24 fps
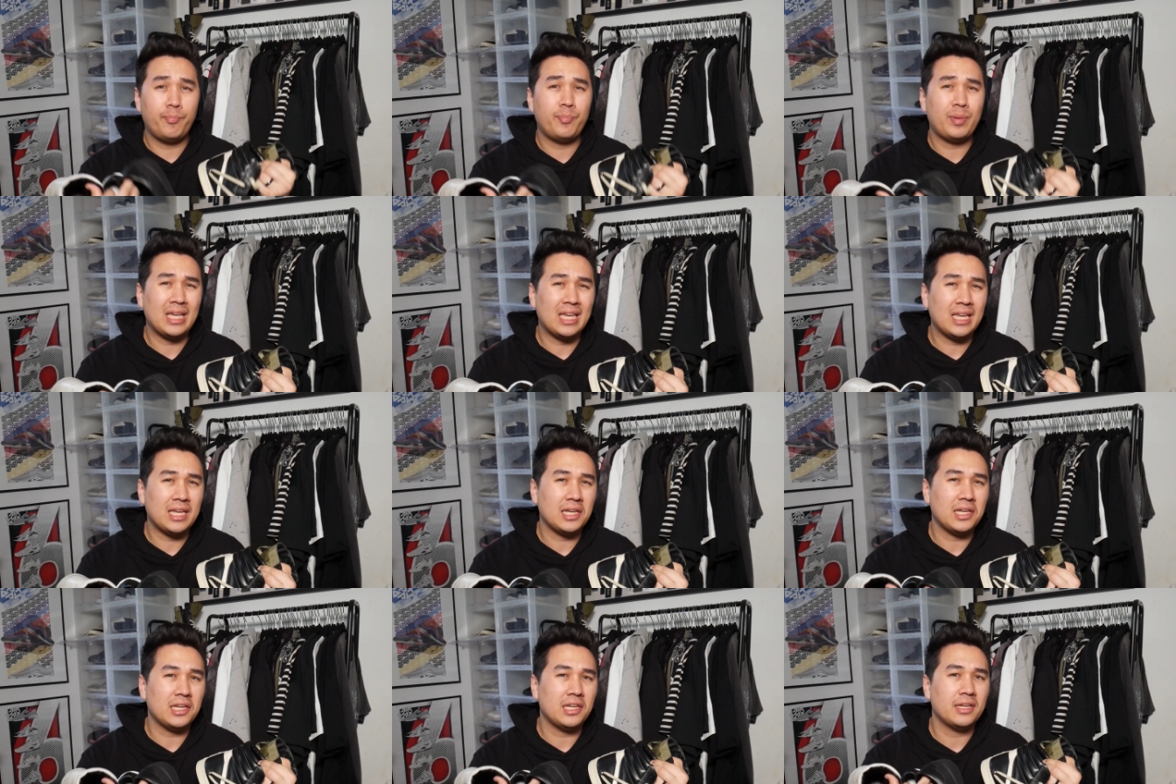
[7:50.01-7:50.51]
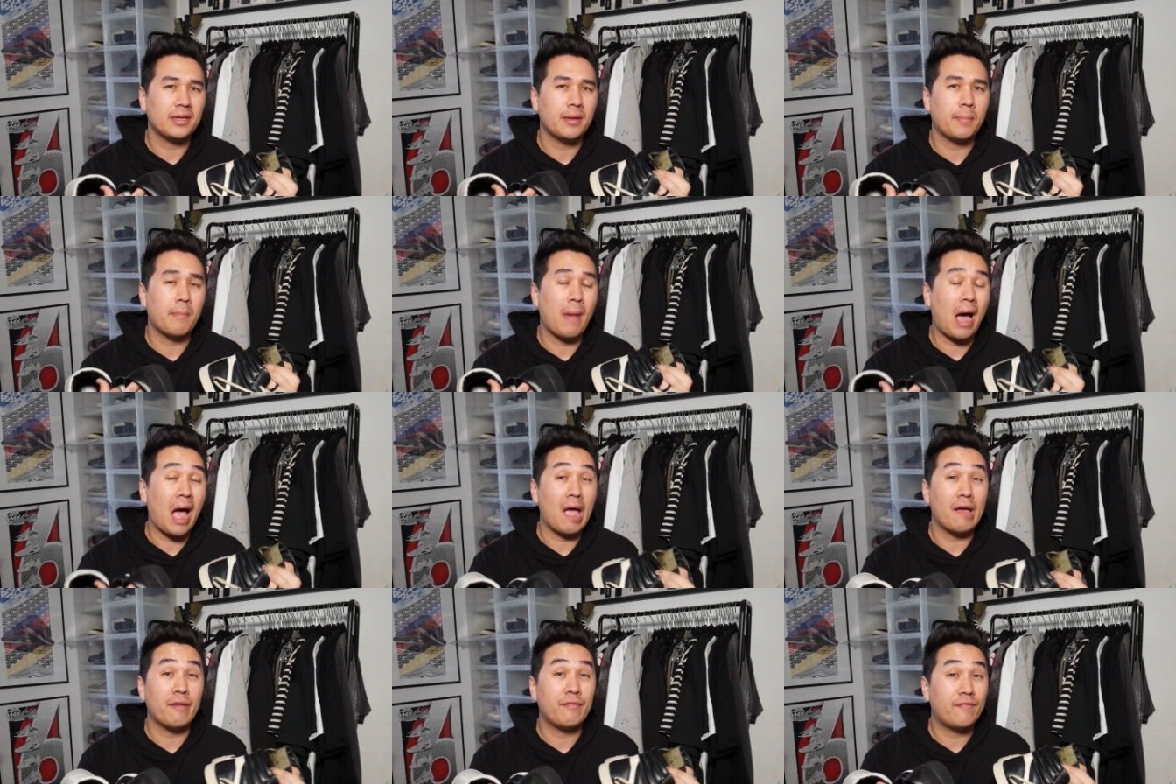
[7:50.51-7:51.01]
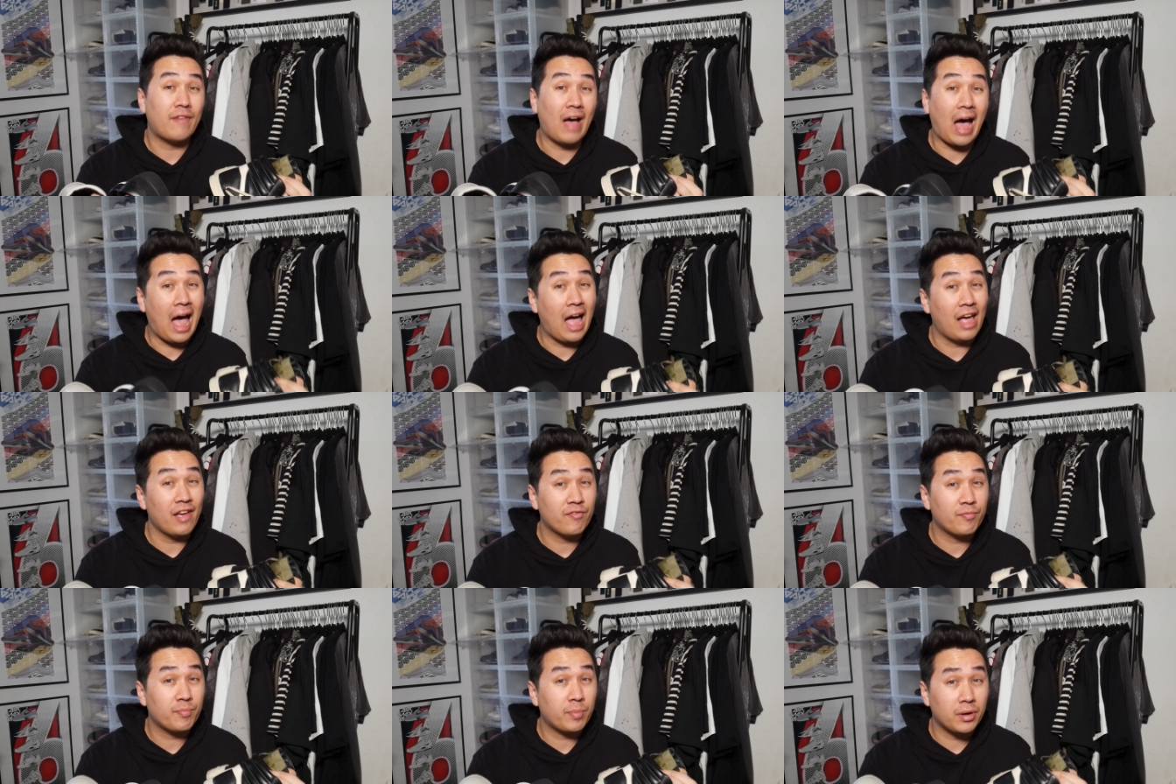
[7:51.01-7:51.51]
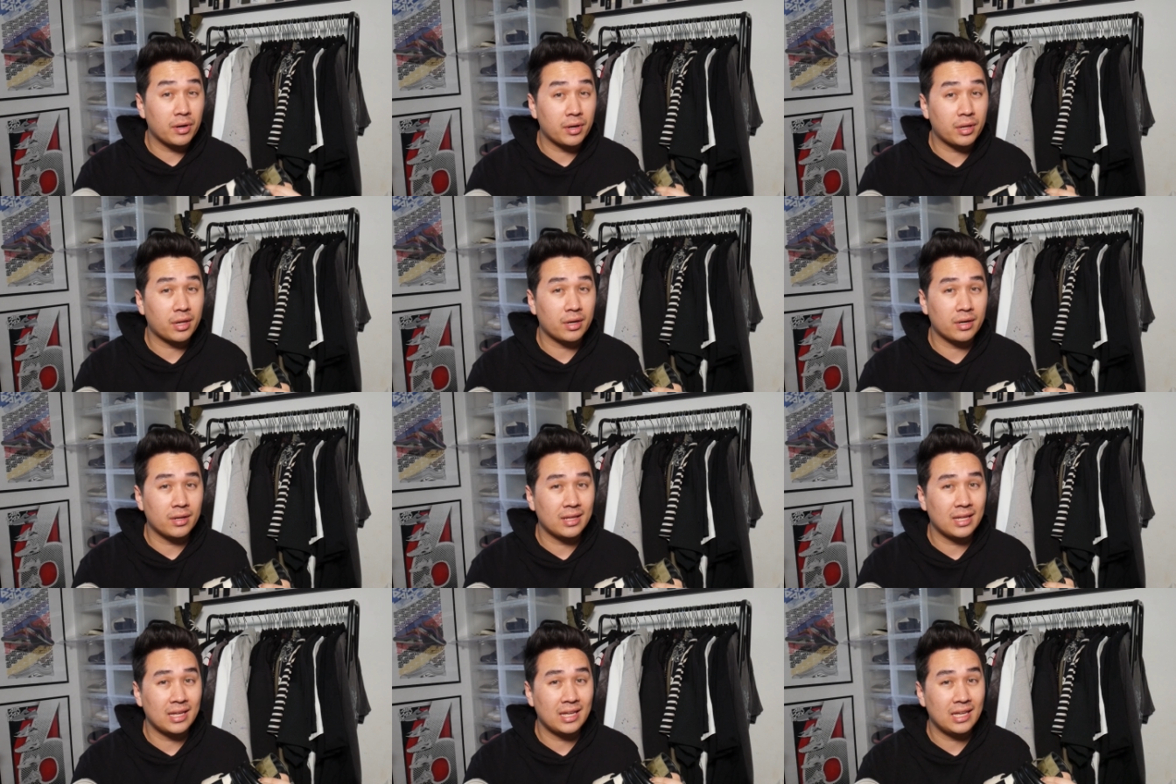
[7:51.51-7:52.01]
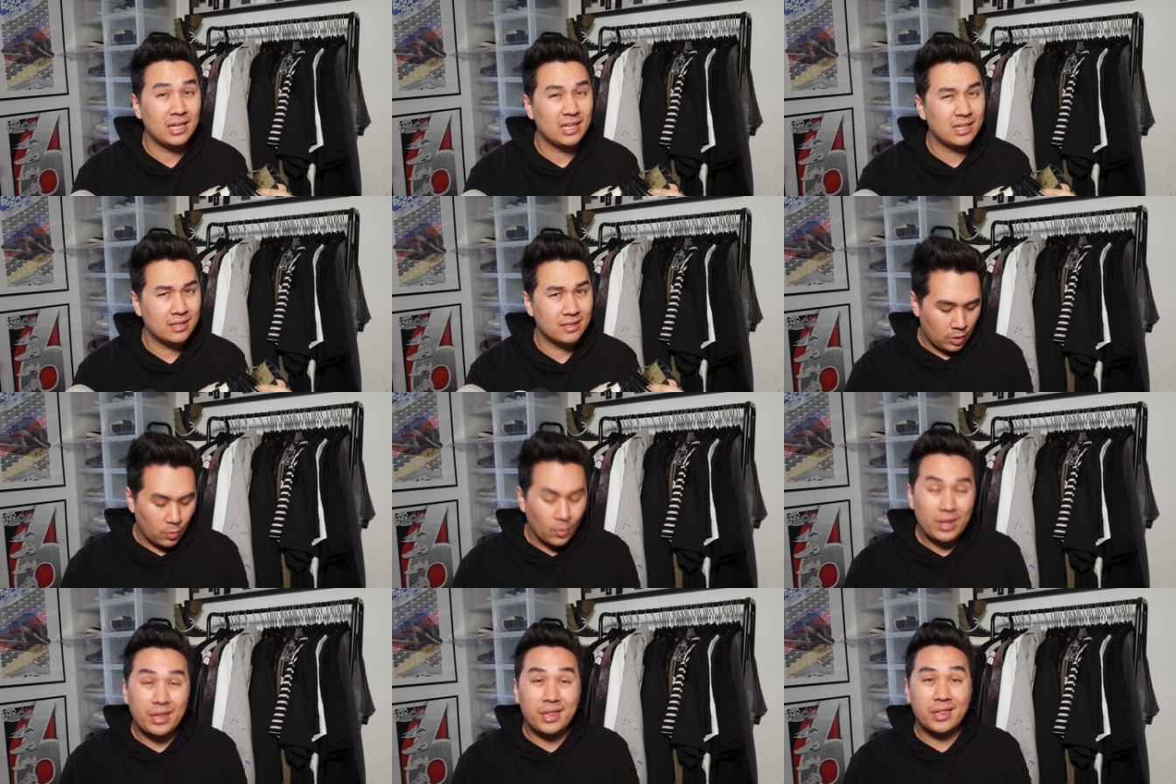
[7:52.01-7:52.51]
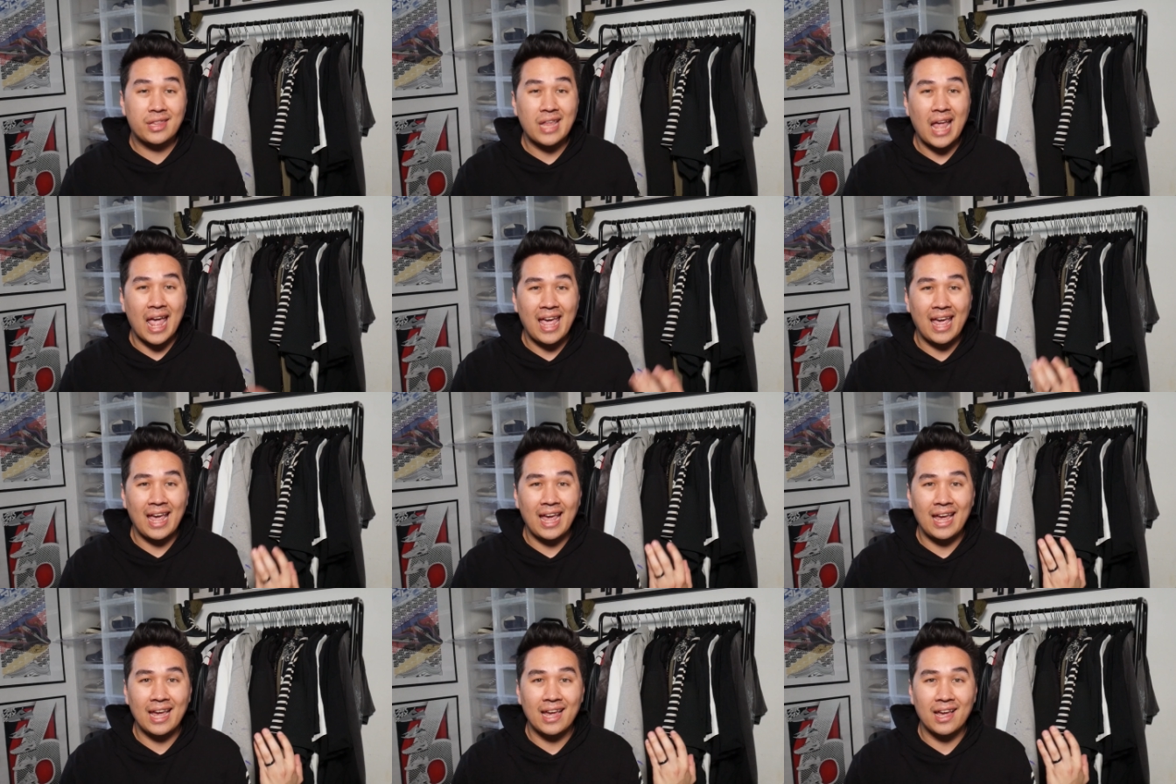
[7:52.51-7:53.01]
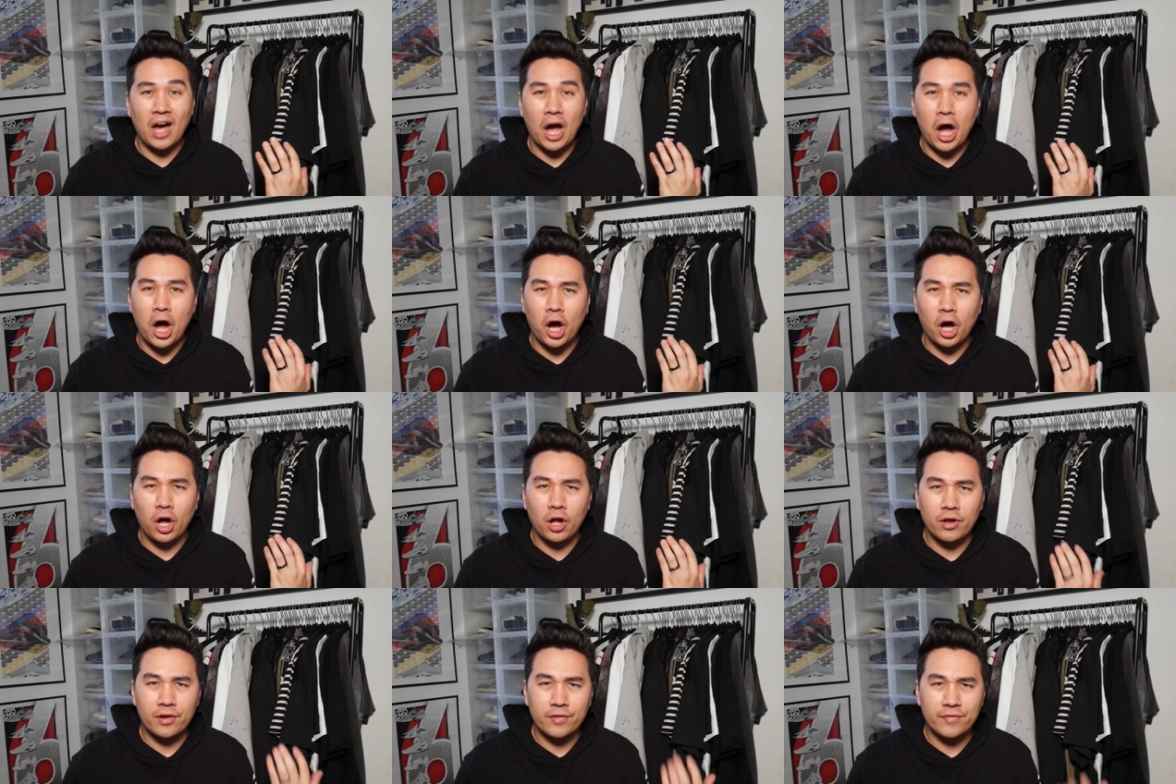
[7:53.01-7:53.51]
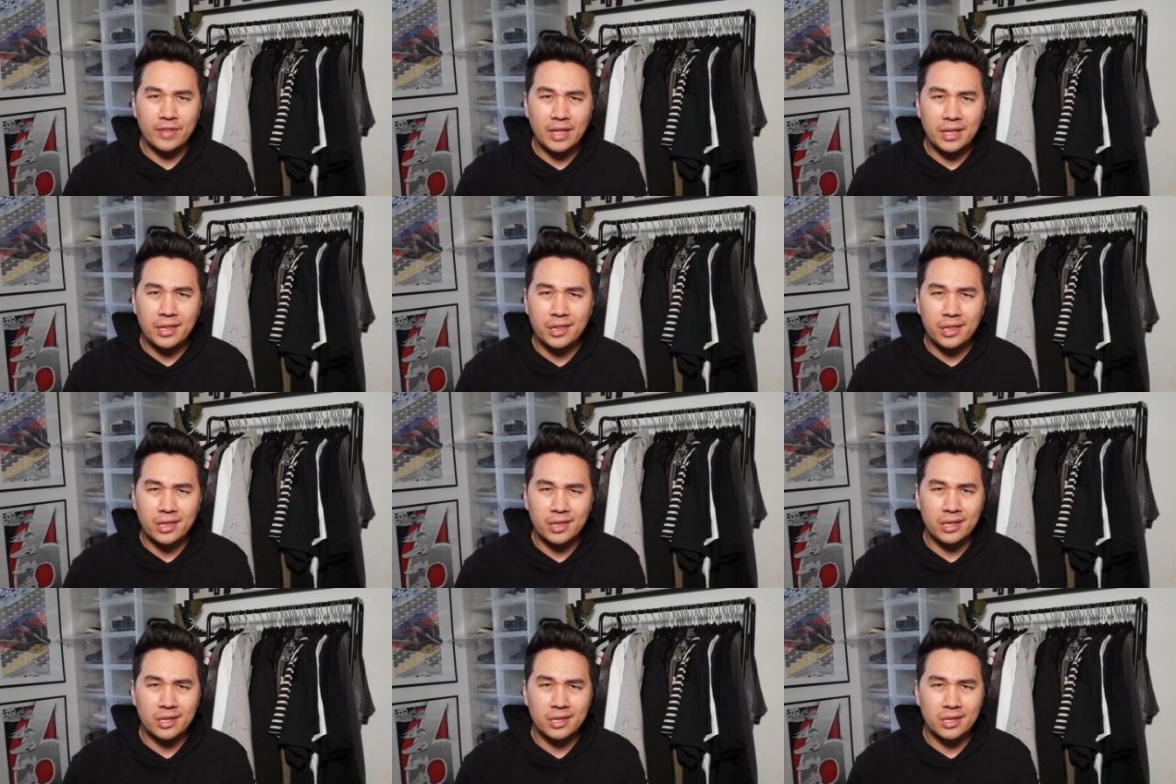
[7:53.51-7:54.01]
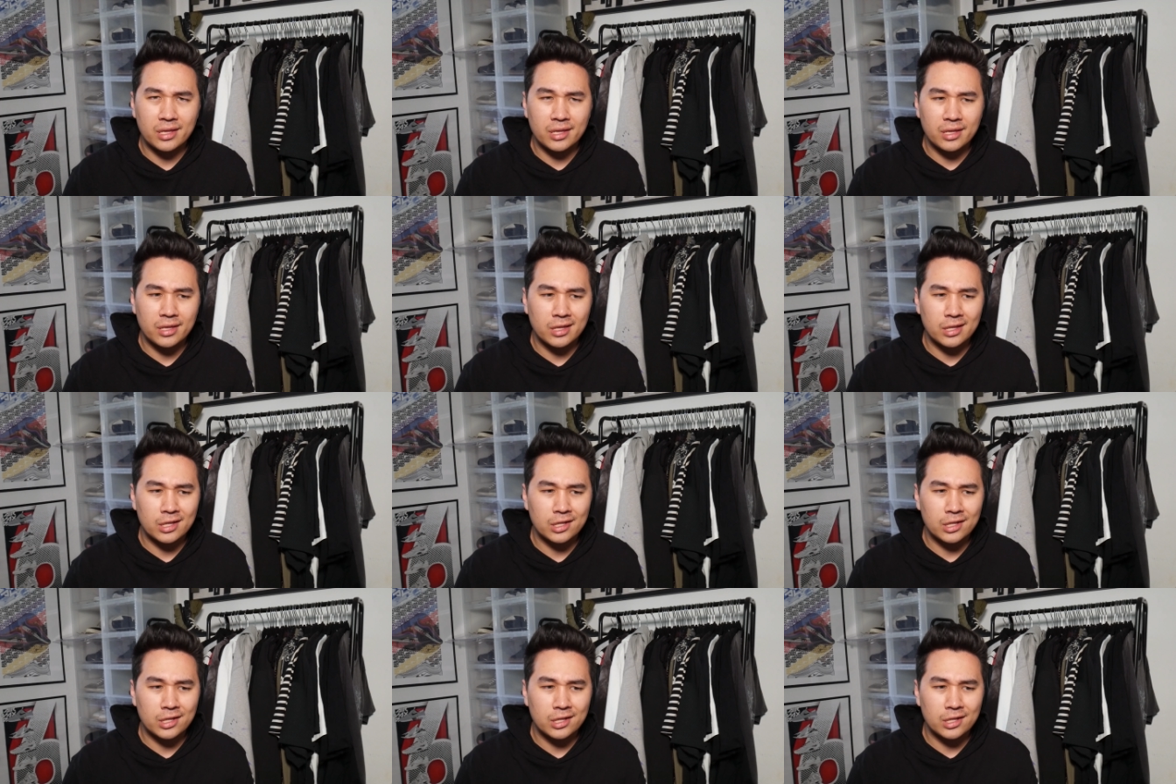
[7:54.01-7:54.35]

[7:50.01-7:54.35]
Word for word: be my five personally. With saying all this,